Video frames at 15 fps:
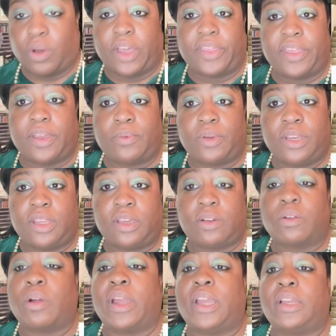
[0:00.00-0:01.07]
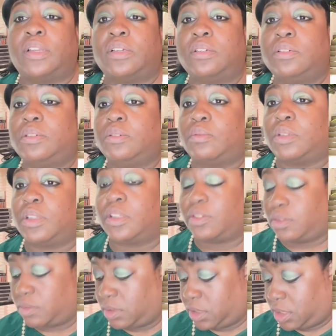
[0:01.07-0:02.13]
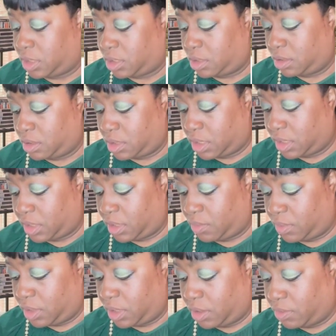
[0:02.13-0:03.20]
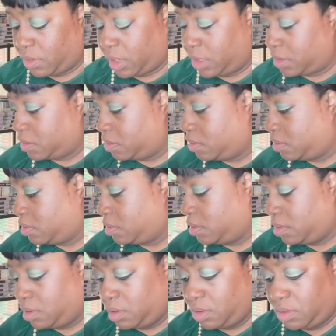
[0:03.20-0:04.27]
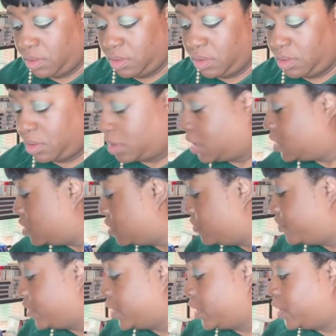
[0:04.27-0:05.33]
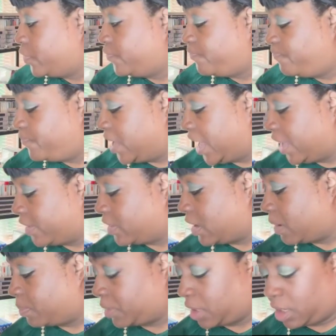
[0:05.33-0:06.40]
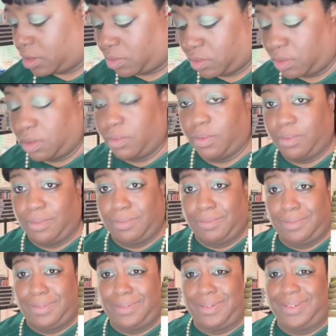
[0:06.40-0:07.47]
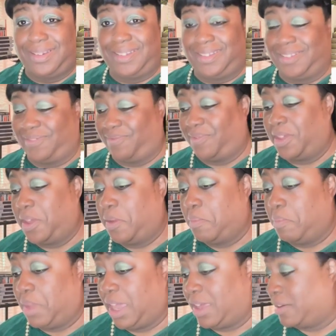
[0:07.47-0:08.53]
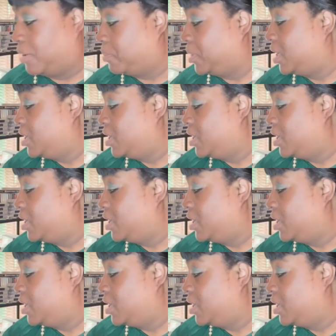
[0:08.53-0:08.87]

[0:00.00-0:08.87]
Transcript: I think we did great with this green. I think we did great. That's a very fast application of makeup.